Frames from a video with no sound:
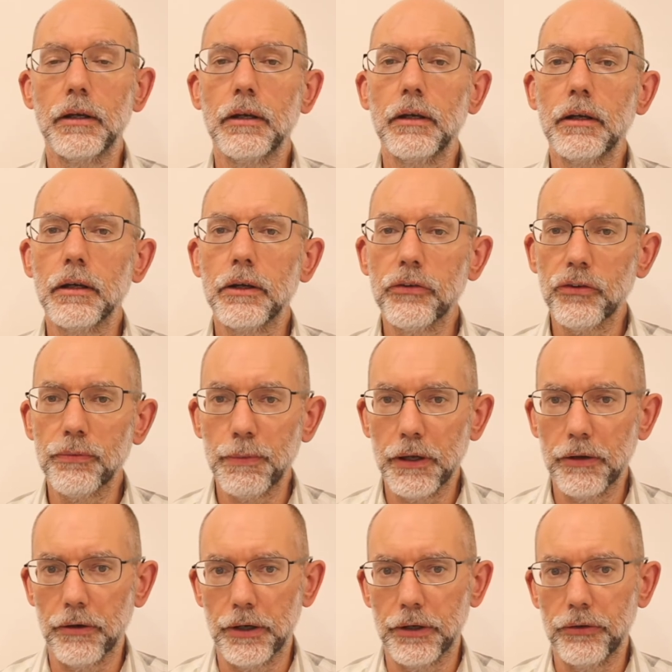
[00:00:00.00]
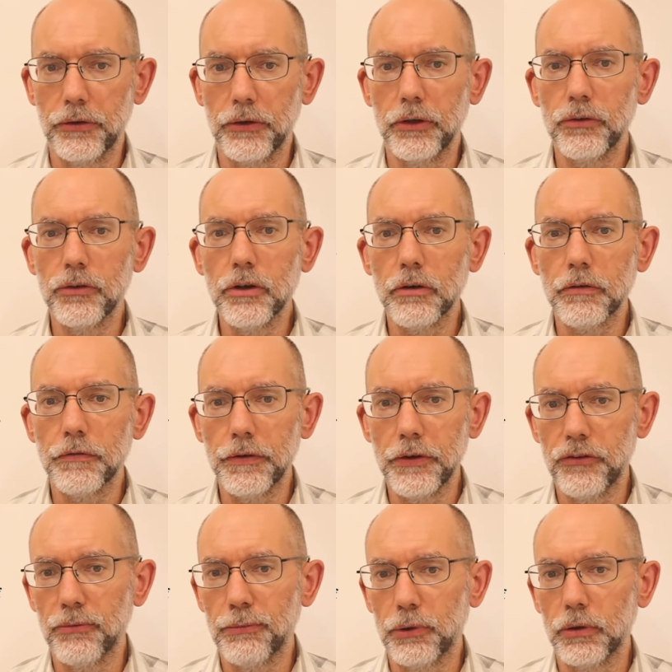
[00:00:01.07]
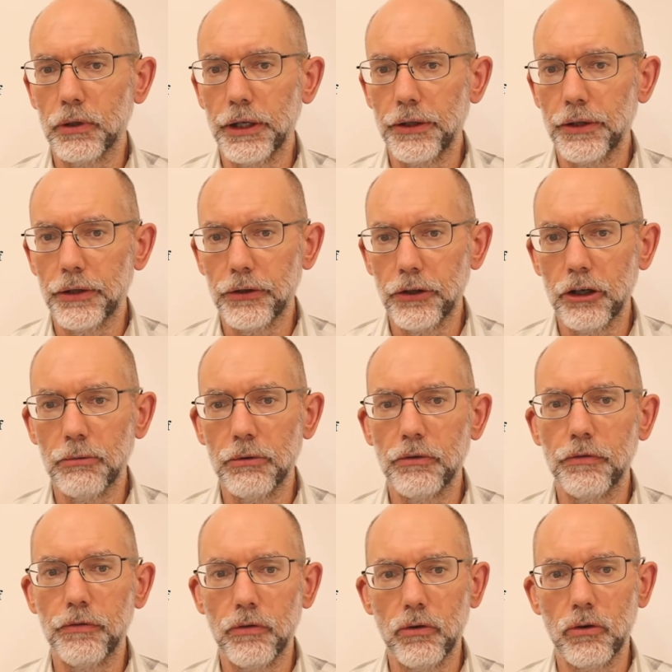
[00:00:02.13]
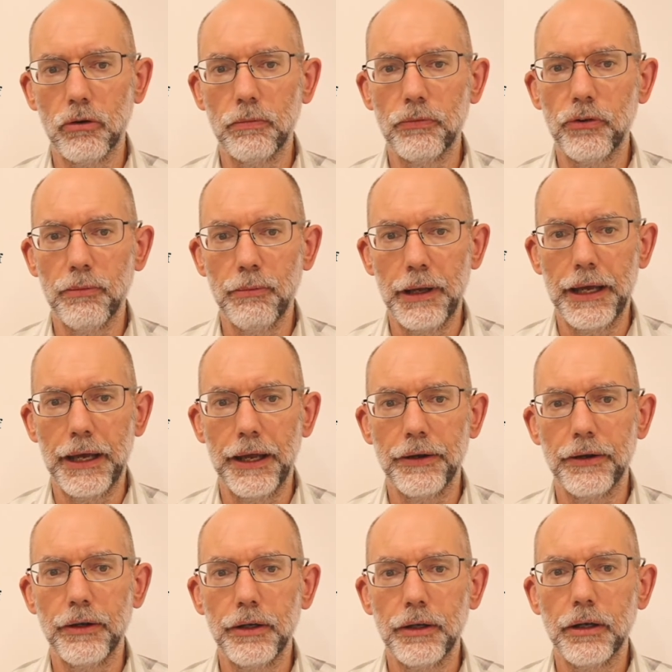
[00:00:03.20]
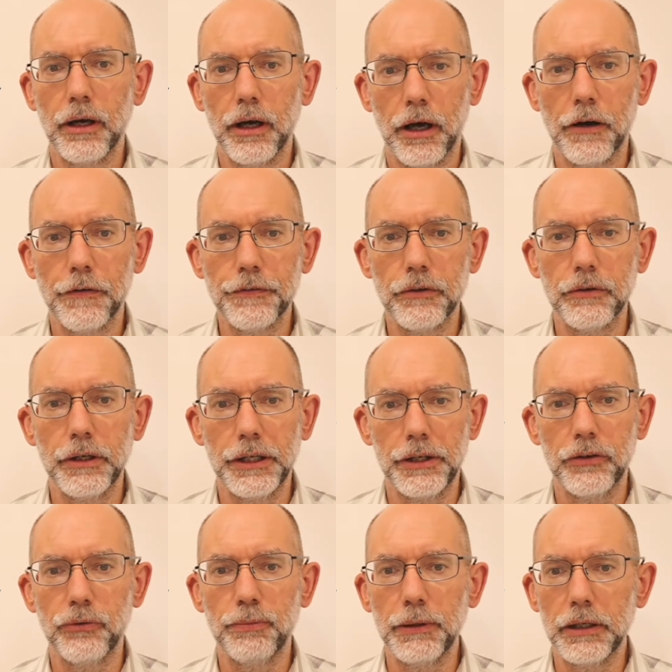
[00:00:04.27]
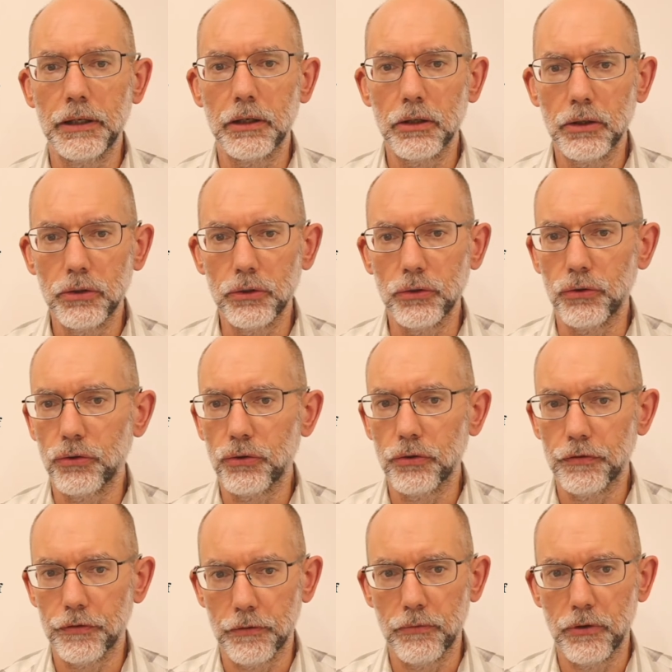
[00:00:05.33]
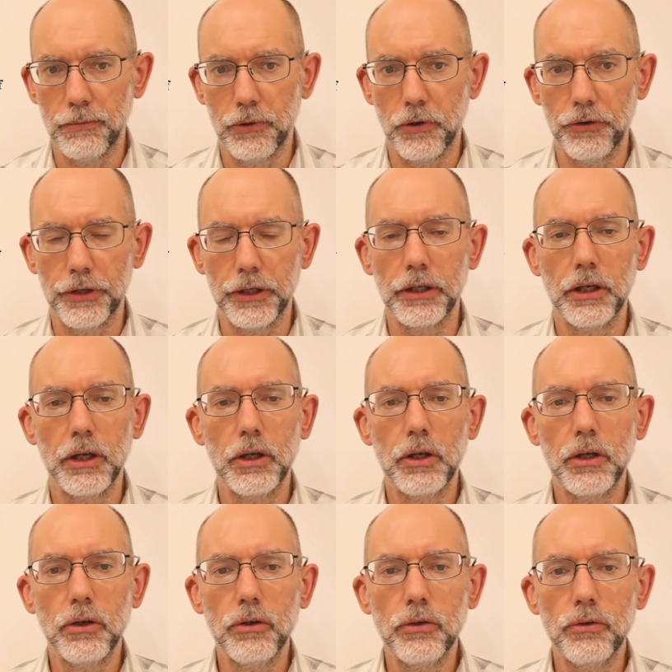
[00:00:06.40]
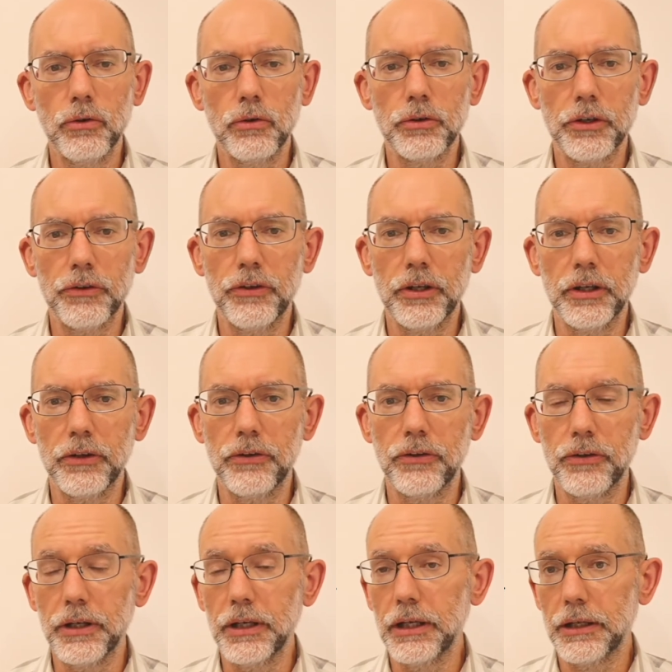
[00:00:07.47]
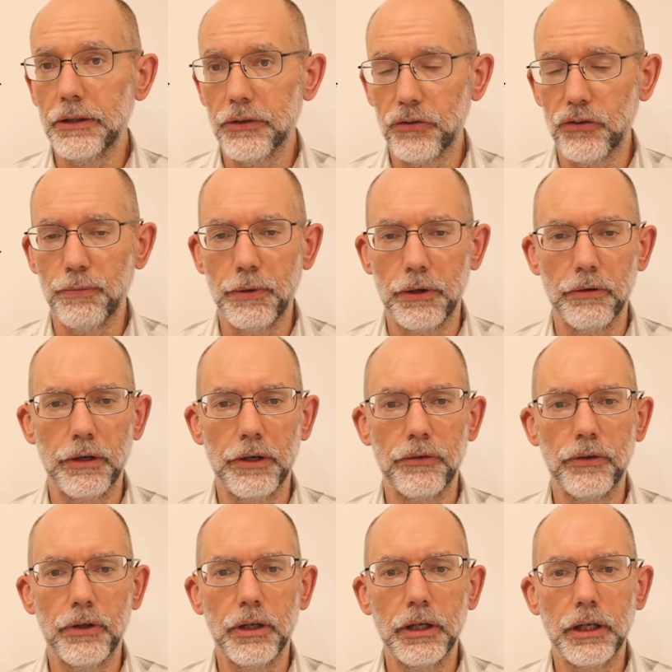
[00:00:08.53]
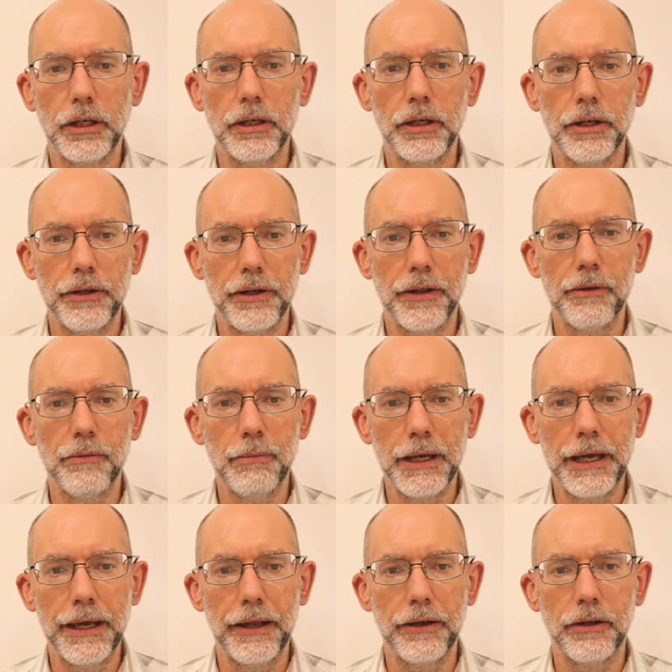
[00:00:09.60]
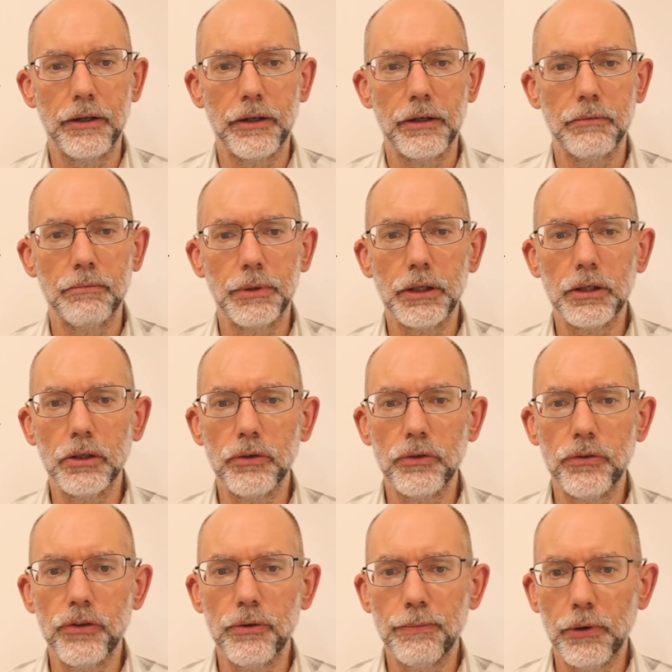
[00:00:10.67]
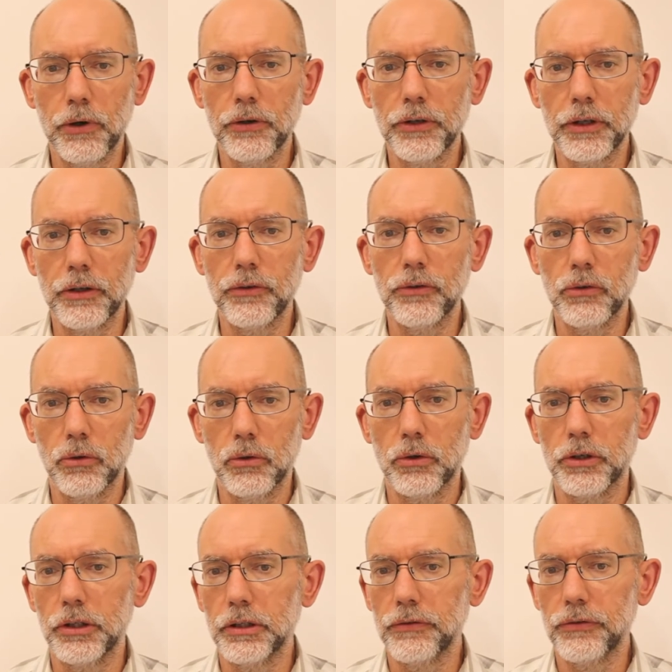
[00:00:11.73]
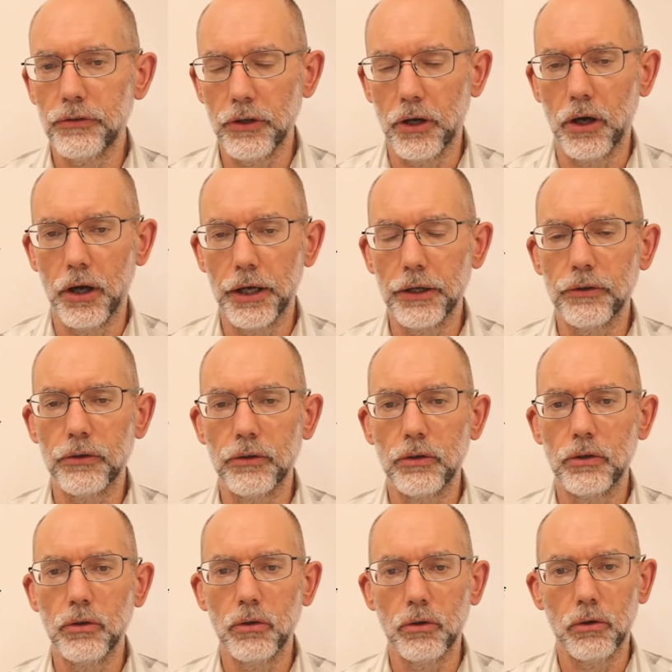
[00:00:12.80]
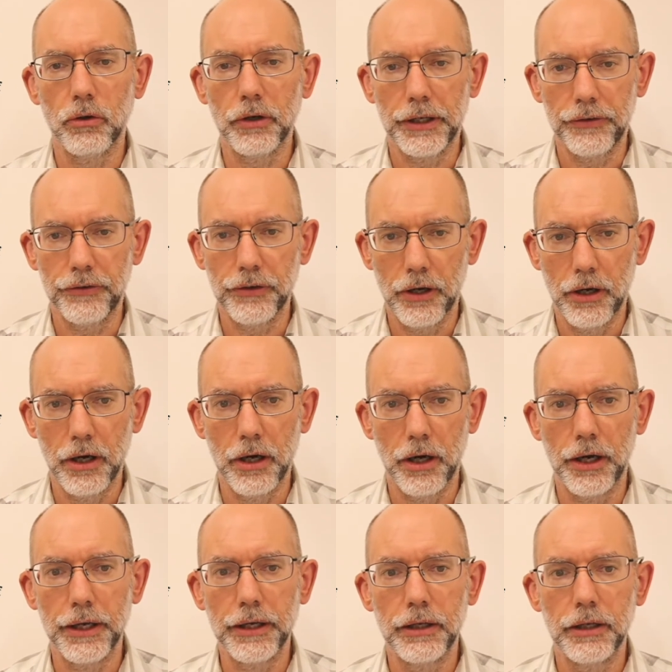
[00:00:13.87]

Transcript: A spirit is not visible in the human form to man after it has been loosed from the body, nor does he see the spirit in another man, because the body's organ of sight, or its eye,